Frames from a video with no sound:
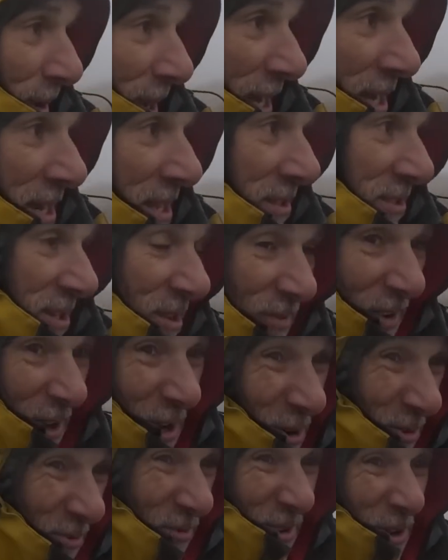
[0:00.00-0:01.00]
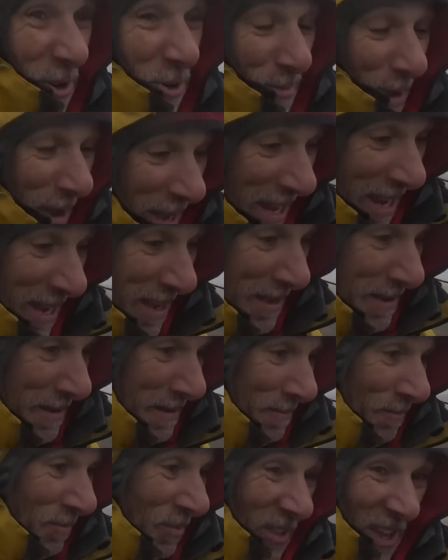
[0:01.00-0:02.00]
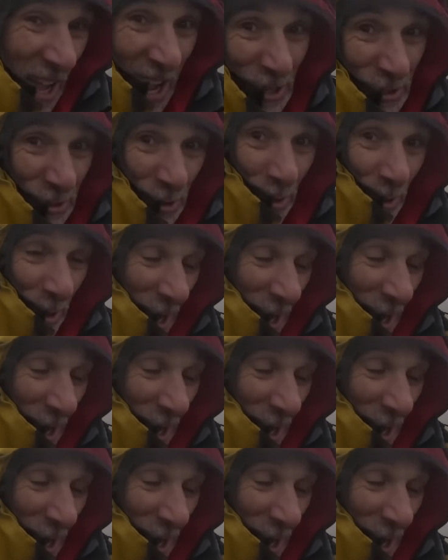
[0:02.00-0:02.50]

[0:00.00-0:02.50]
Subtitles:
I mean? Difficult filming, can't show